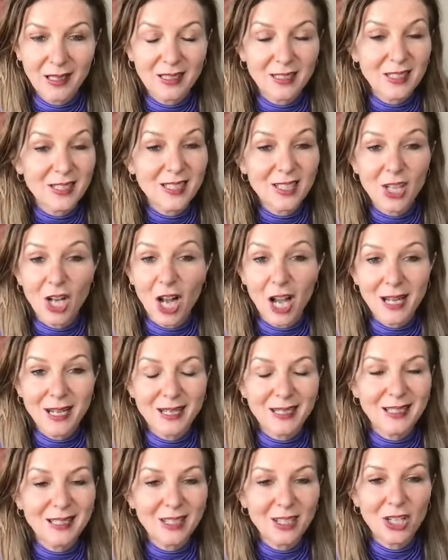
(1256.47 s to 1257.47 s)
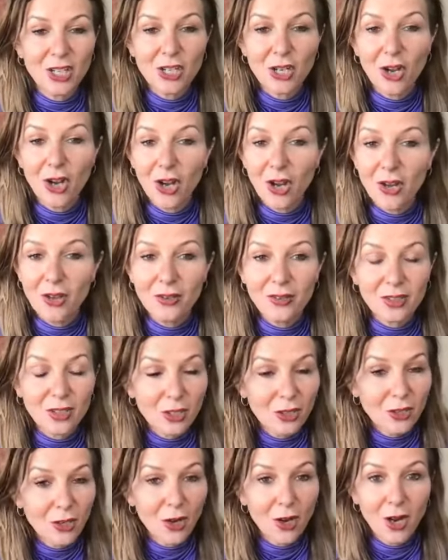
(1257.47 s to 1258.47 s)
didn't know,
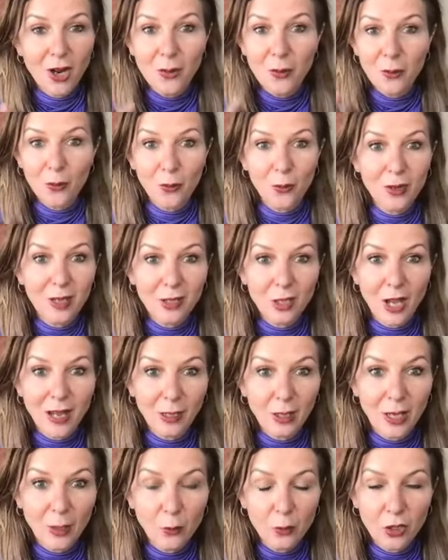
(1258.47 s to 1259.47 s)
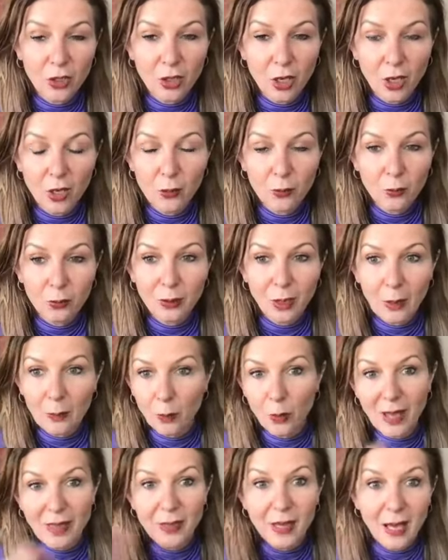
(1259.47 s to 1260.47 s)
you know, like, you know,
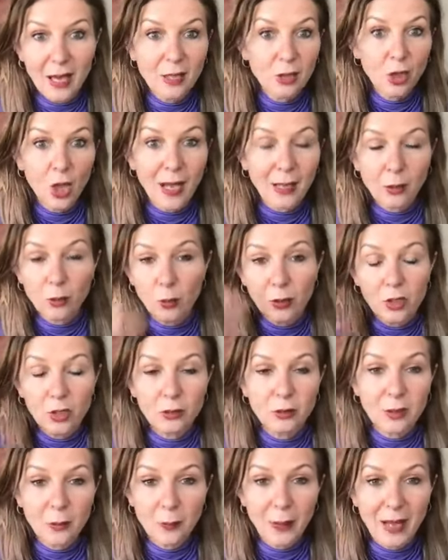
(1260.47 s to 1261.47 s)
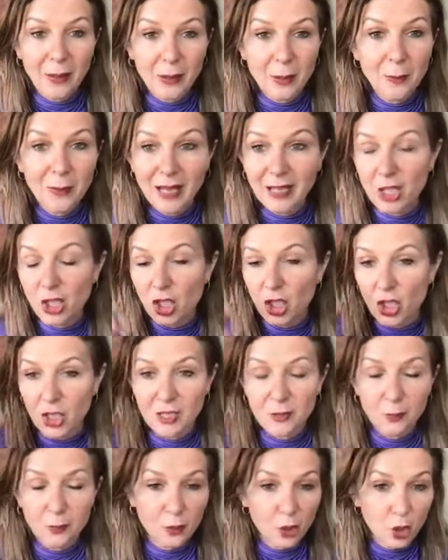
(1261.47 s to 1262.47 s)
whether, like, about the money.
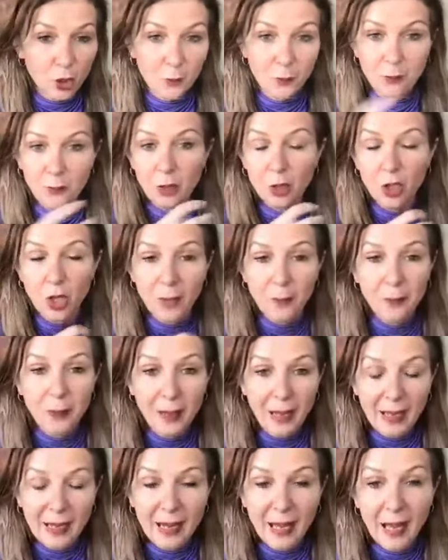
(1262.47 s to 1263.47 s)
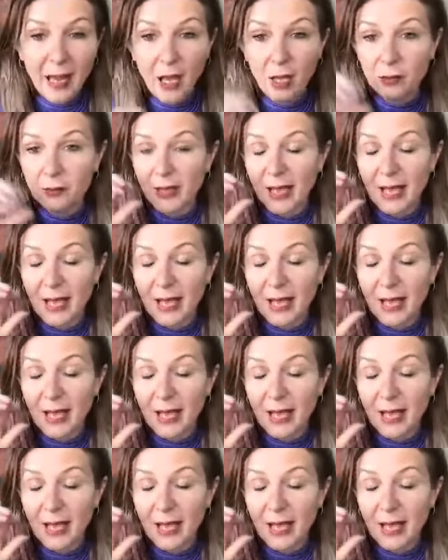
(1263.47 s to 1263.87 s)
She you know, paid out